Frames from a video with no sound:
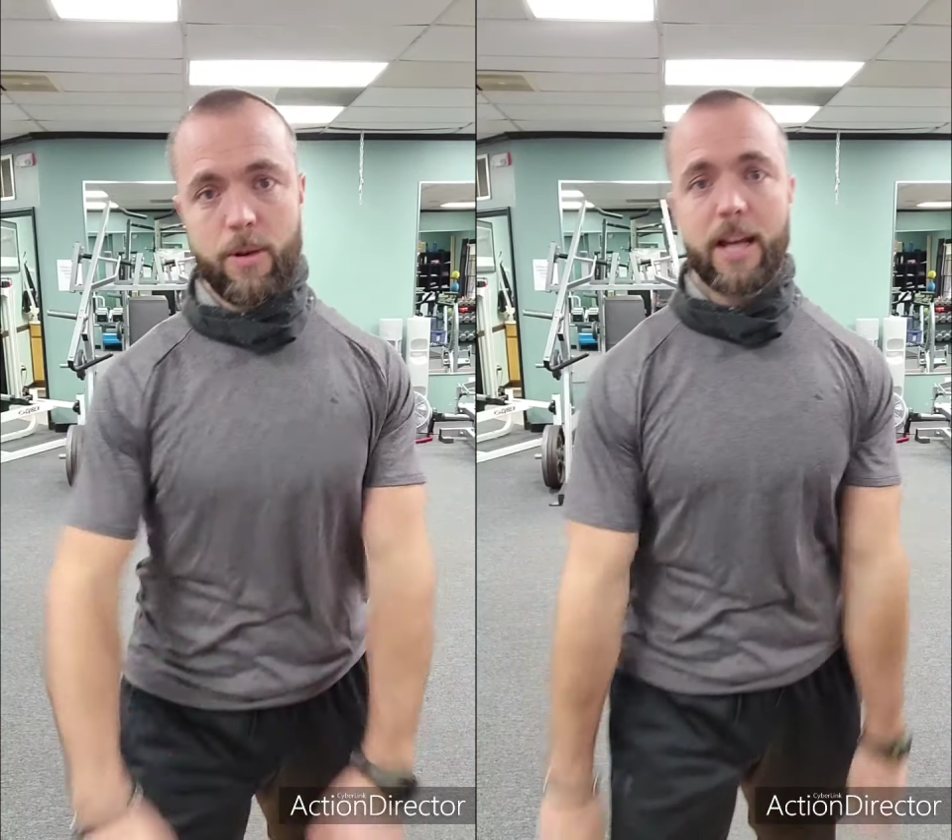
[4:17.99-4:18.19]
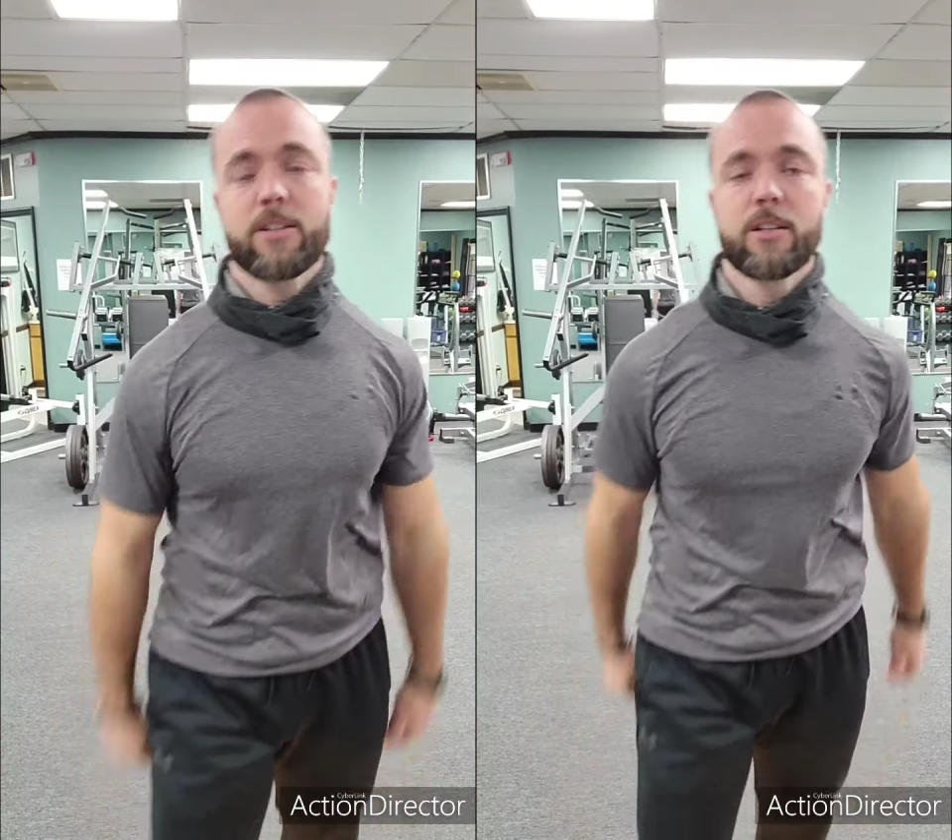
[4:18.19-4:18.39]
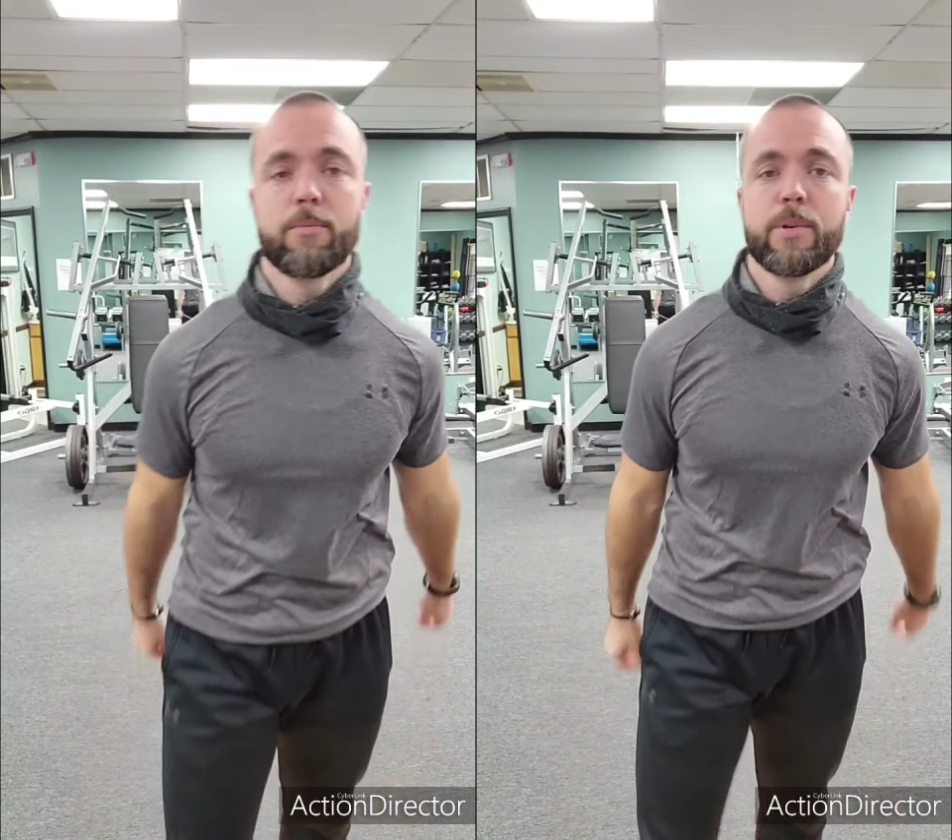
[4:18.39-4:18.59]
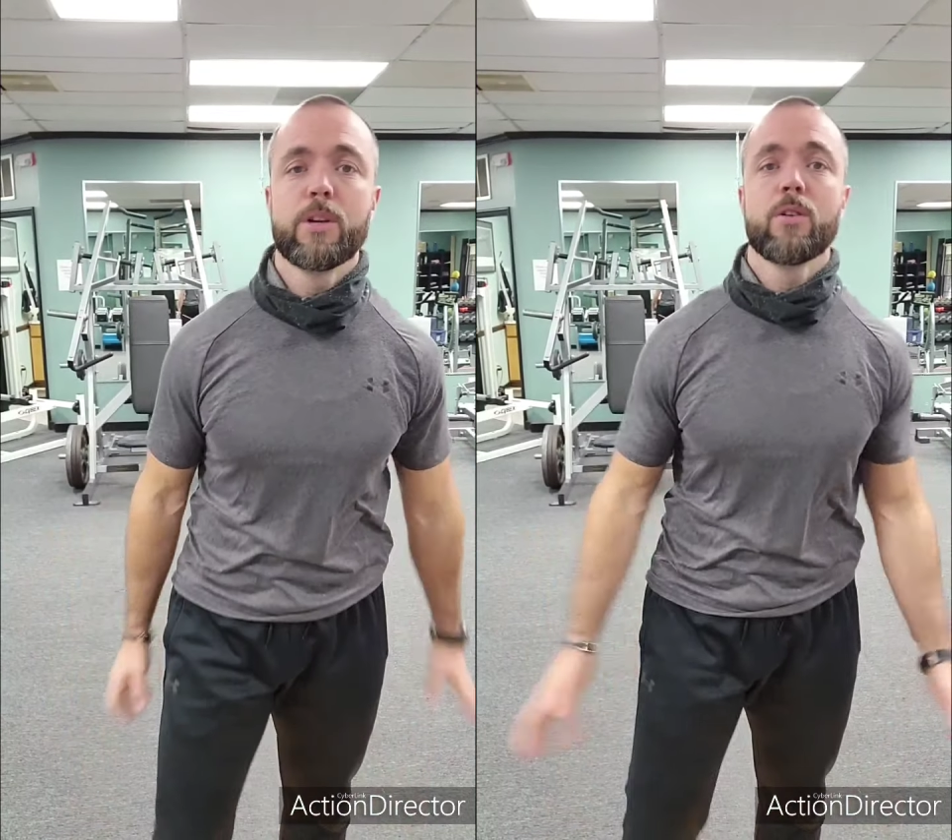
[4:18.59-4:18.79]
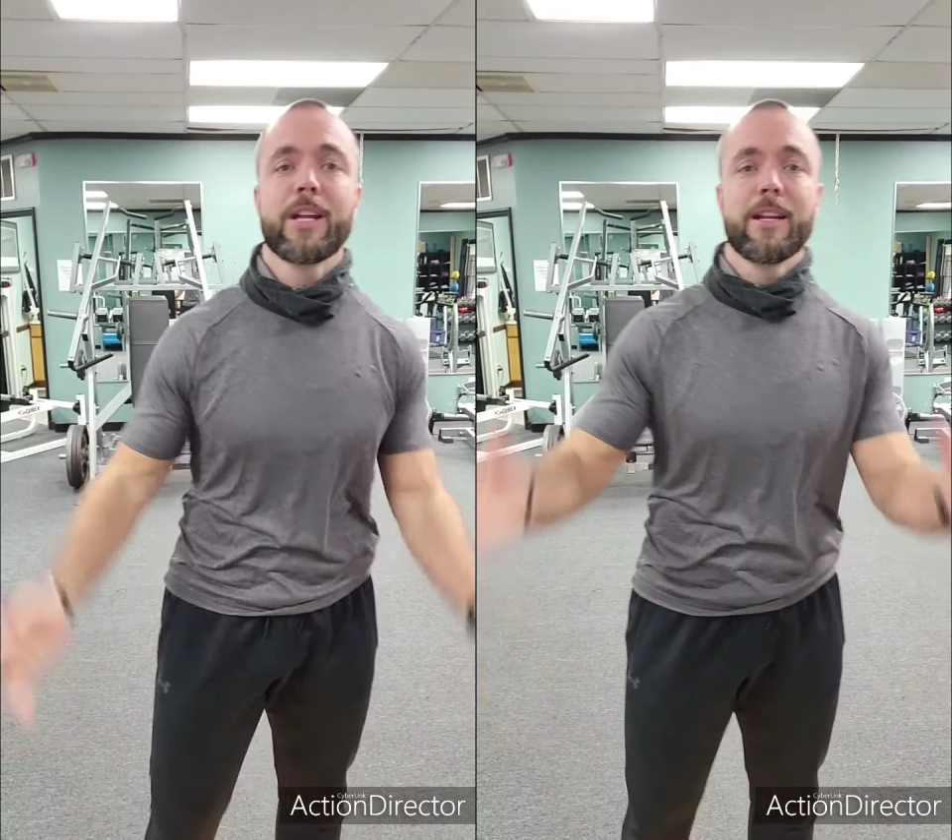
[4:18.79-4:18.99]
You actually
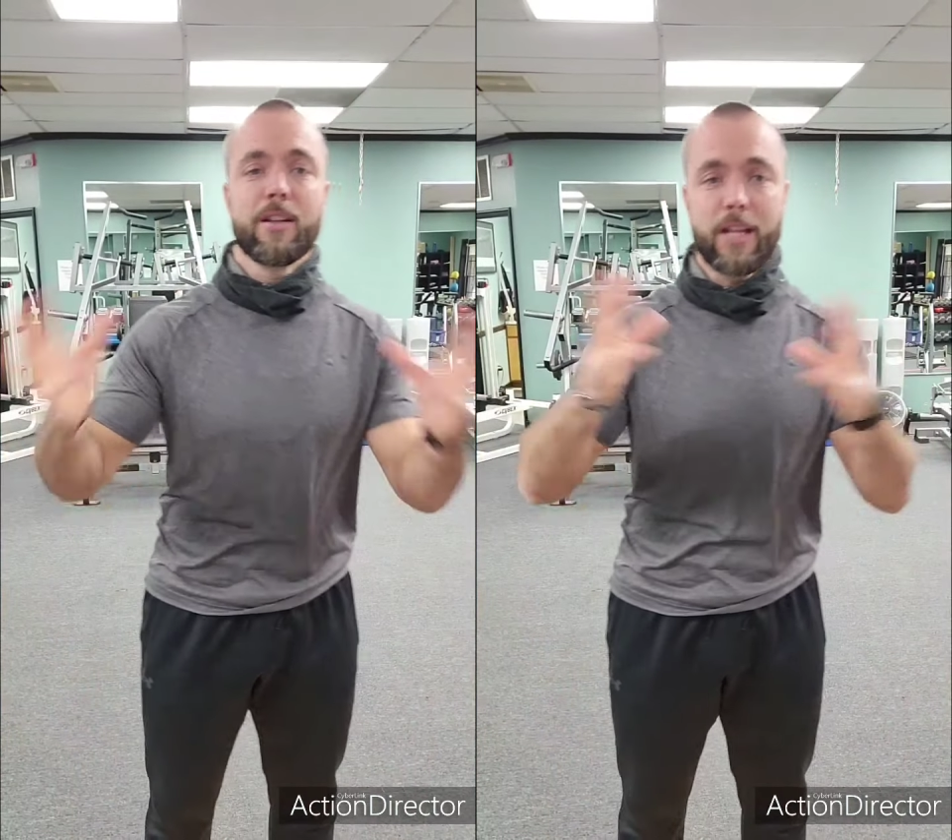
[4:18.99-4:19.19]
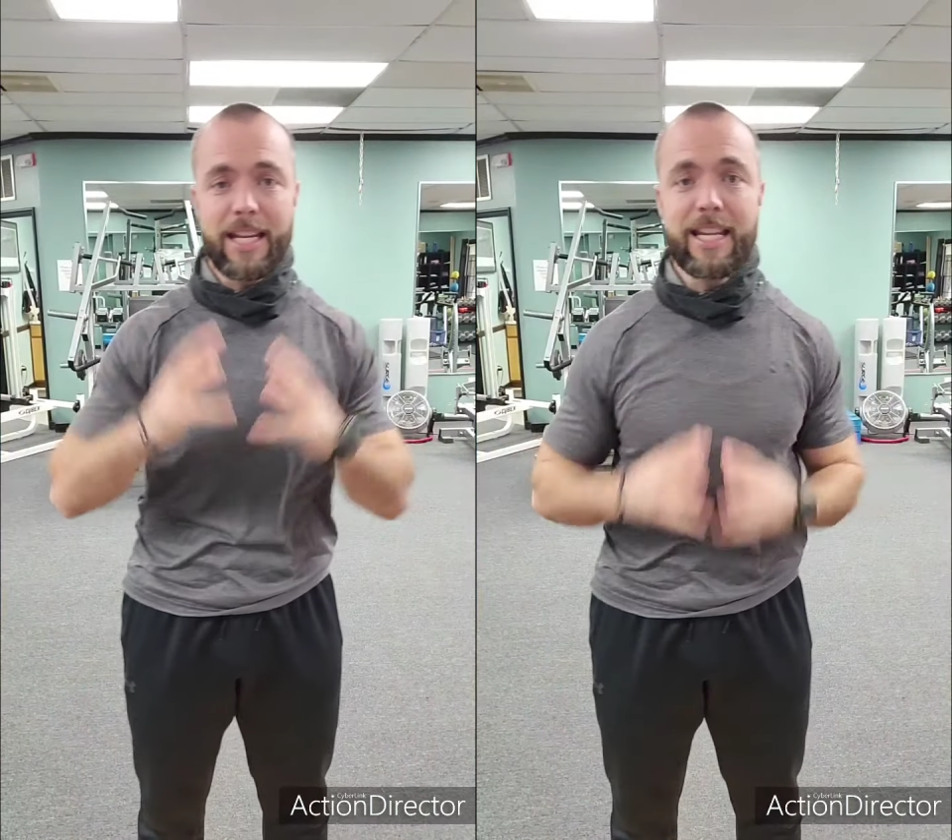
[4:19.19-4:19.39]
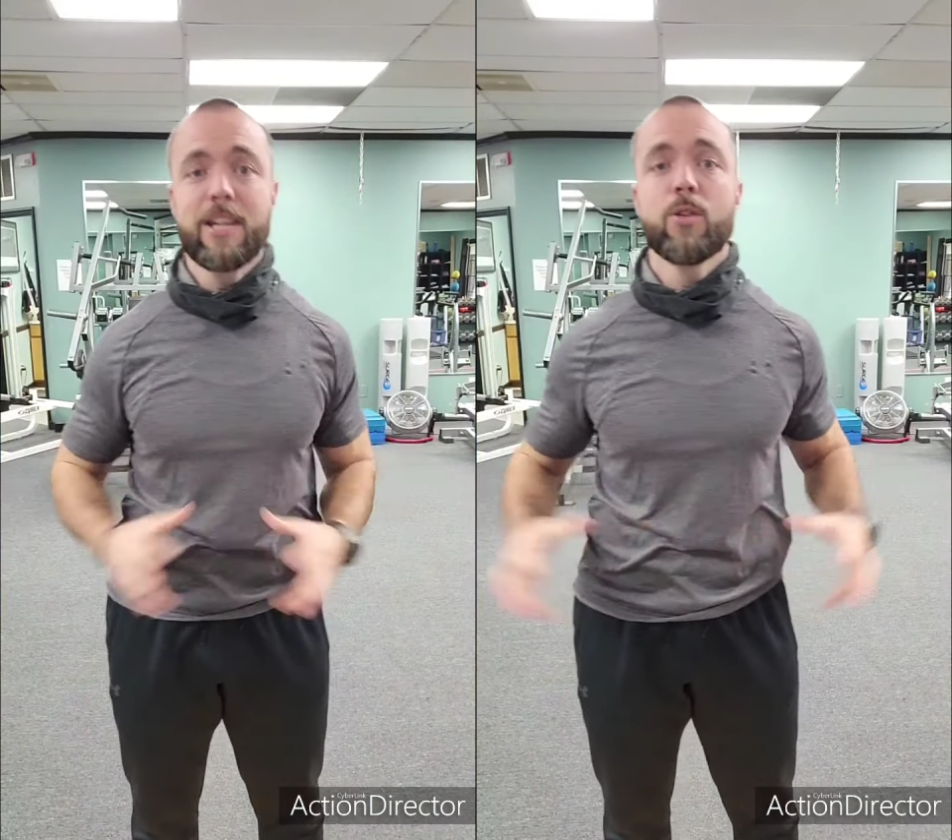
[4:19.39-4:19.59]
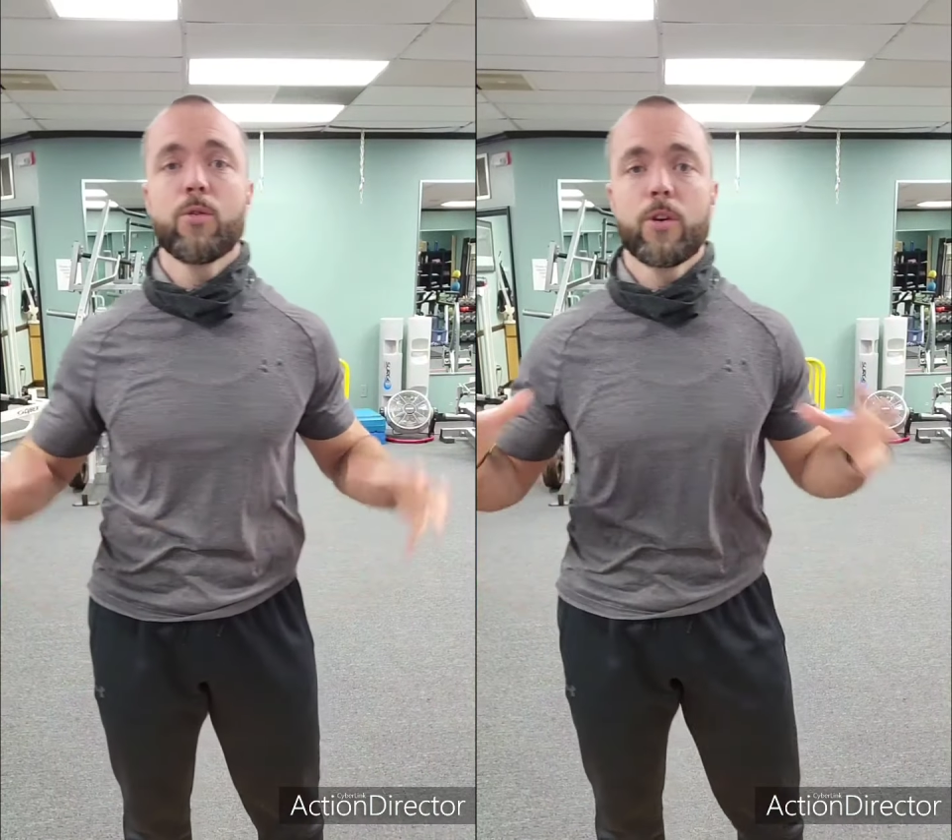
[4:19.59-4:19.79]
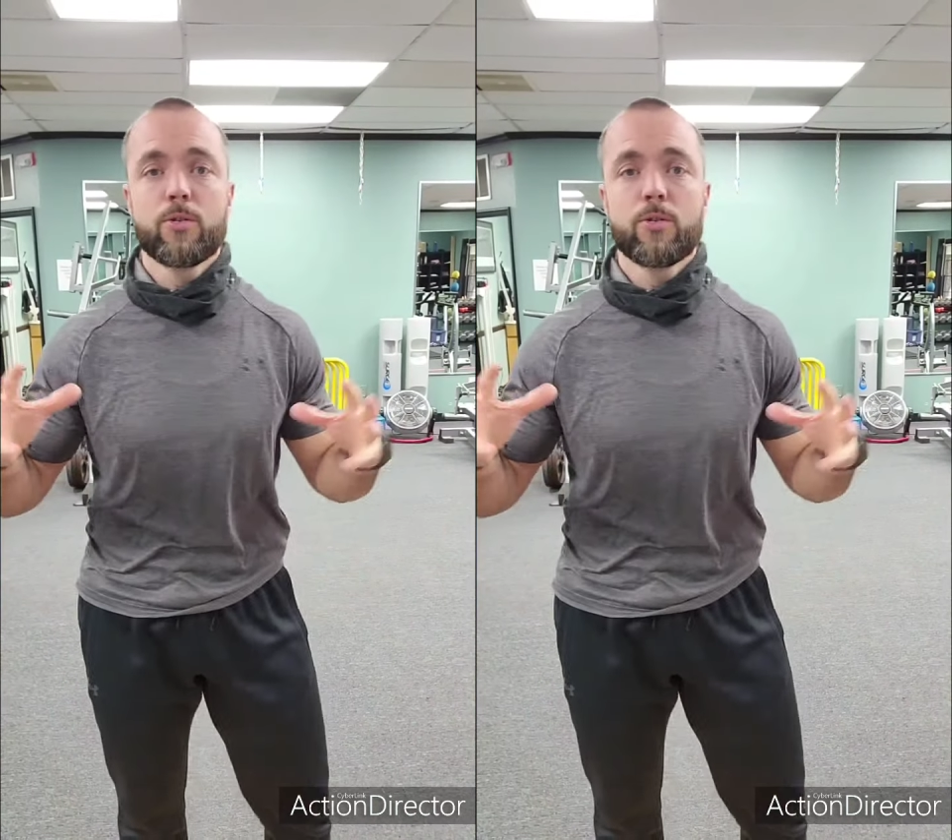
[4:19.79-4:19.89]
build and heal